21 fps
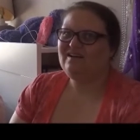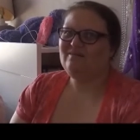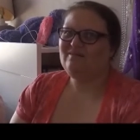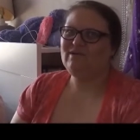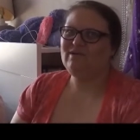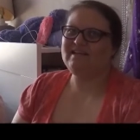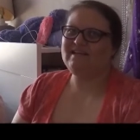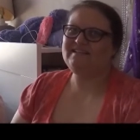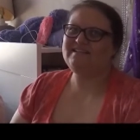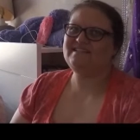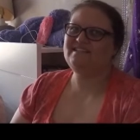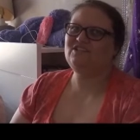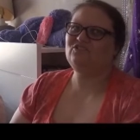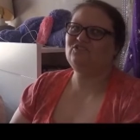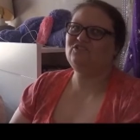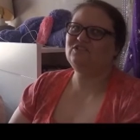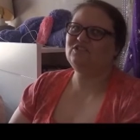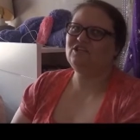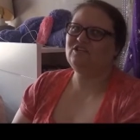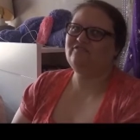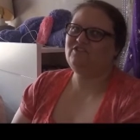But I still
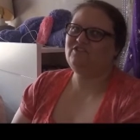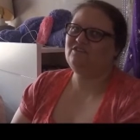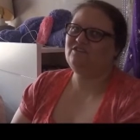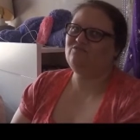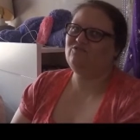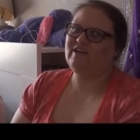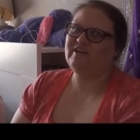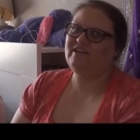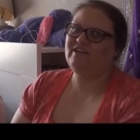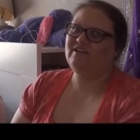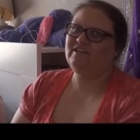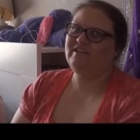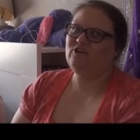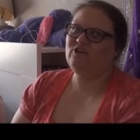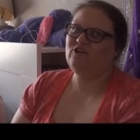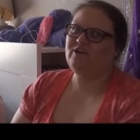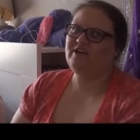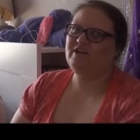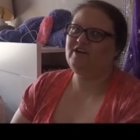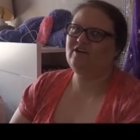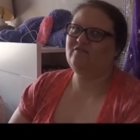love the
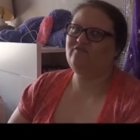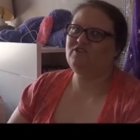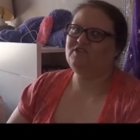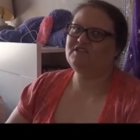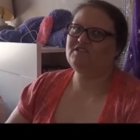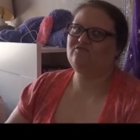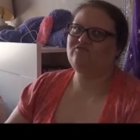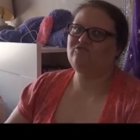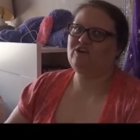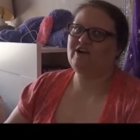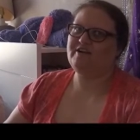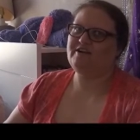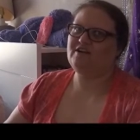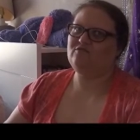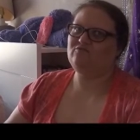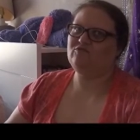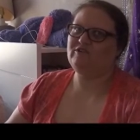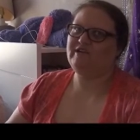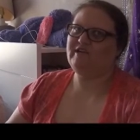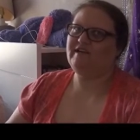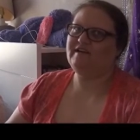regularity of these Friday
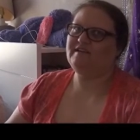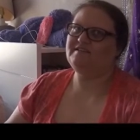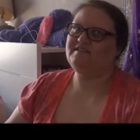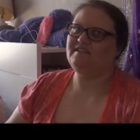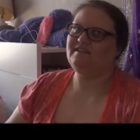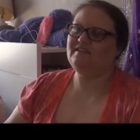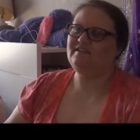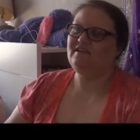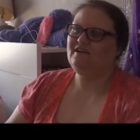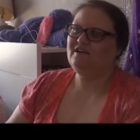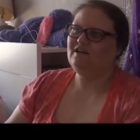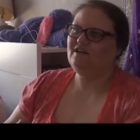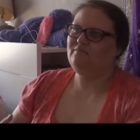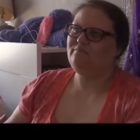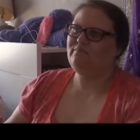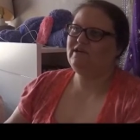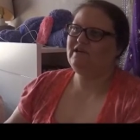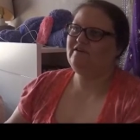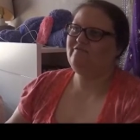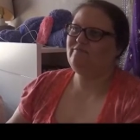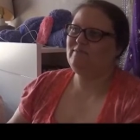reads and
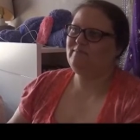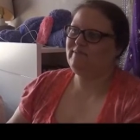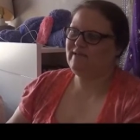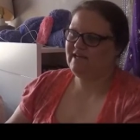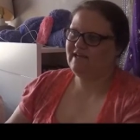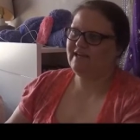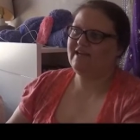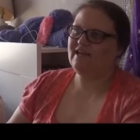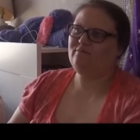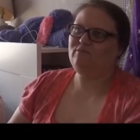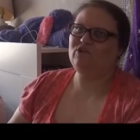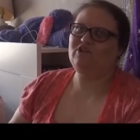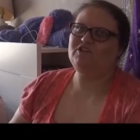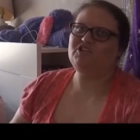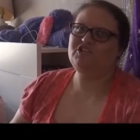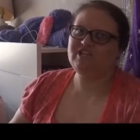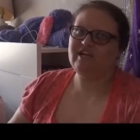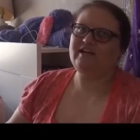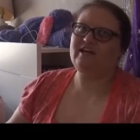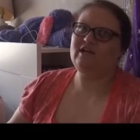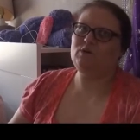be, being able to
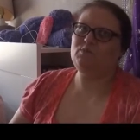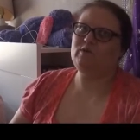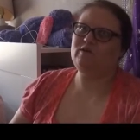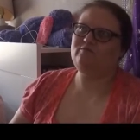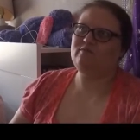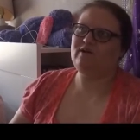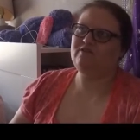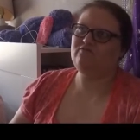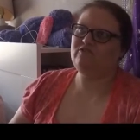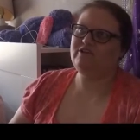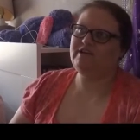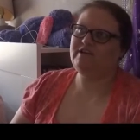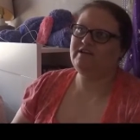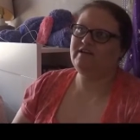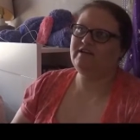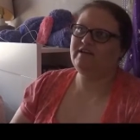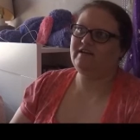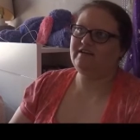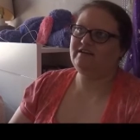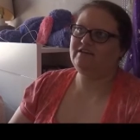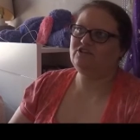check in with my
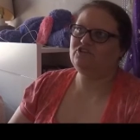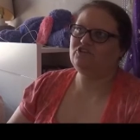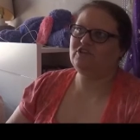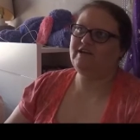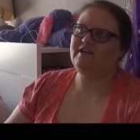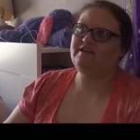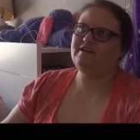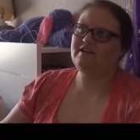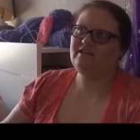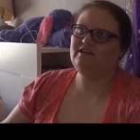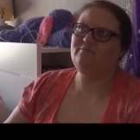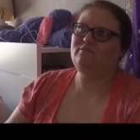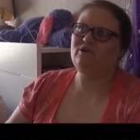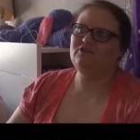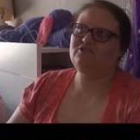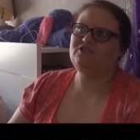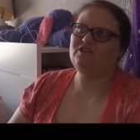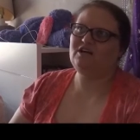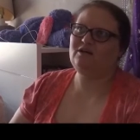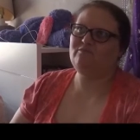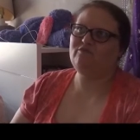reading and trying to keep on
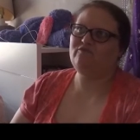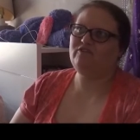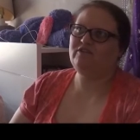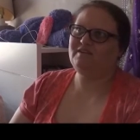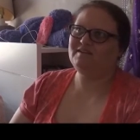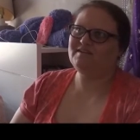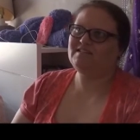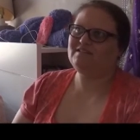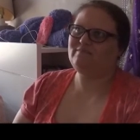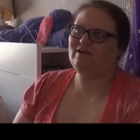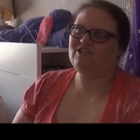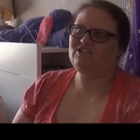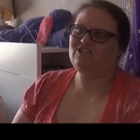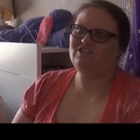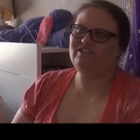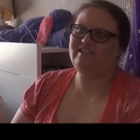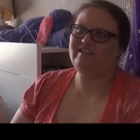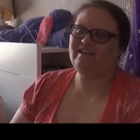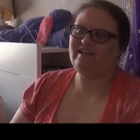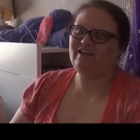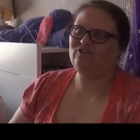top of it,
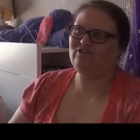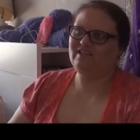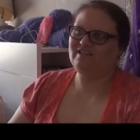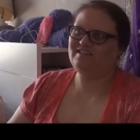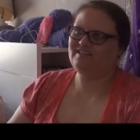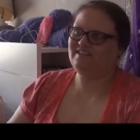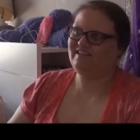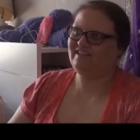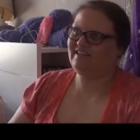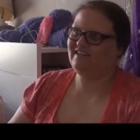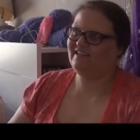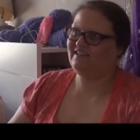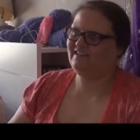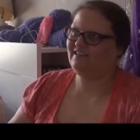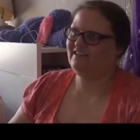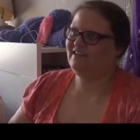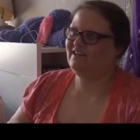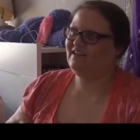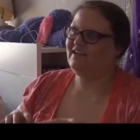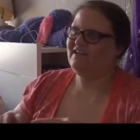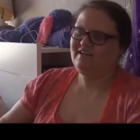especially now that I can
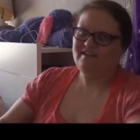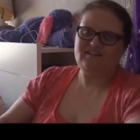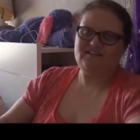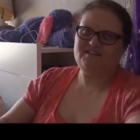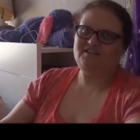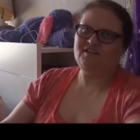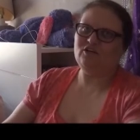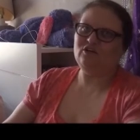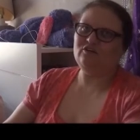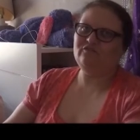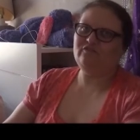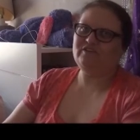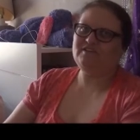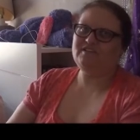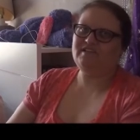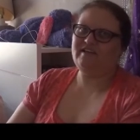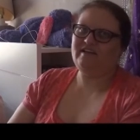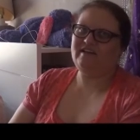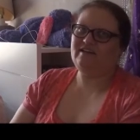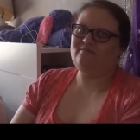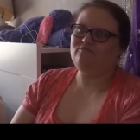delve into
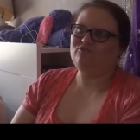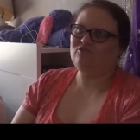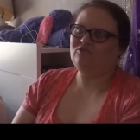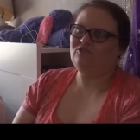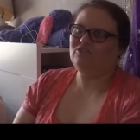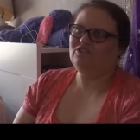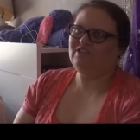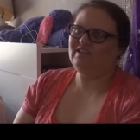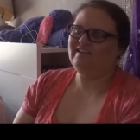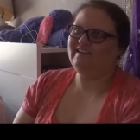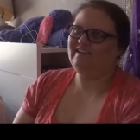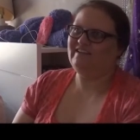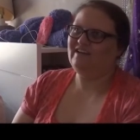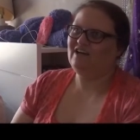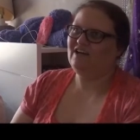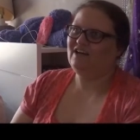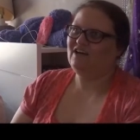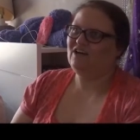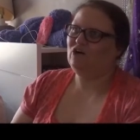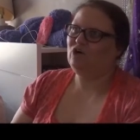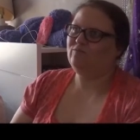April
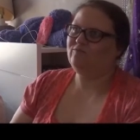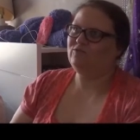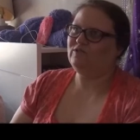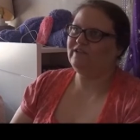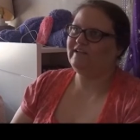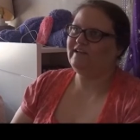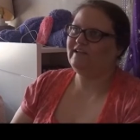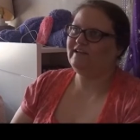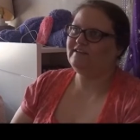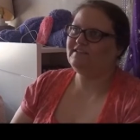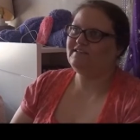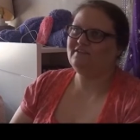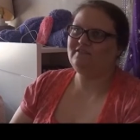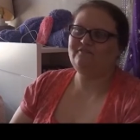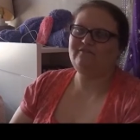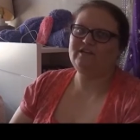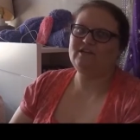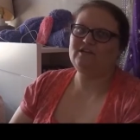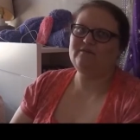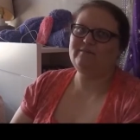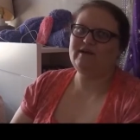and hopefully get a
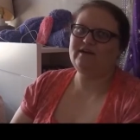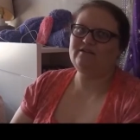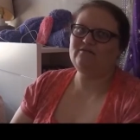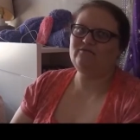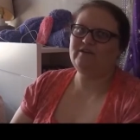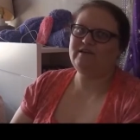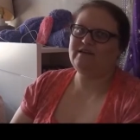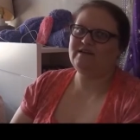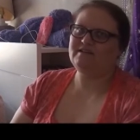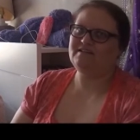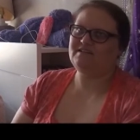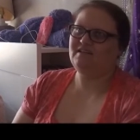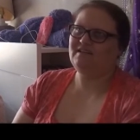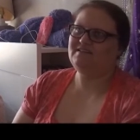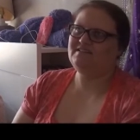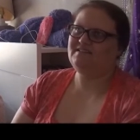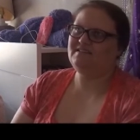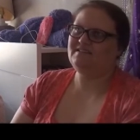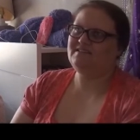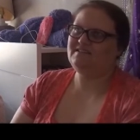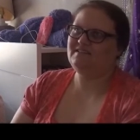fair amount of reading done
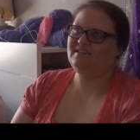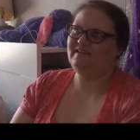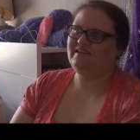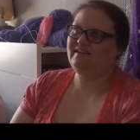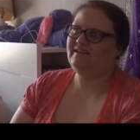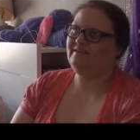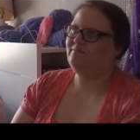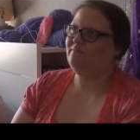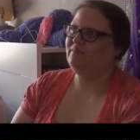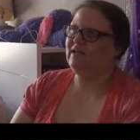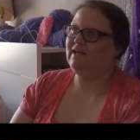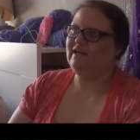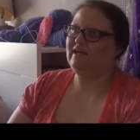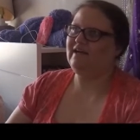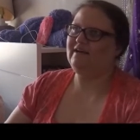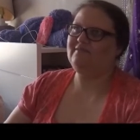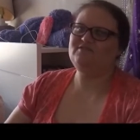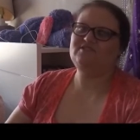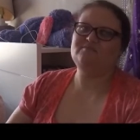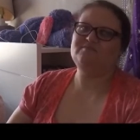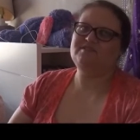since I
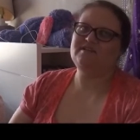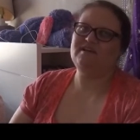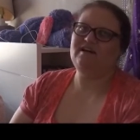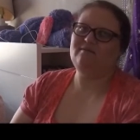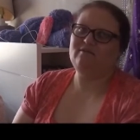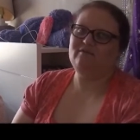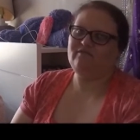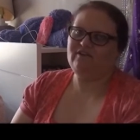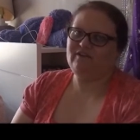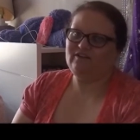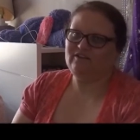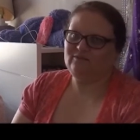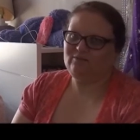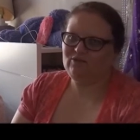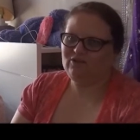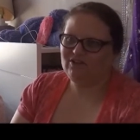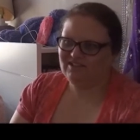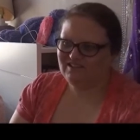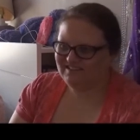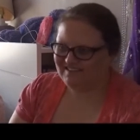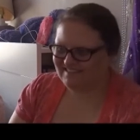have some time available.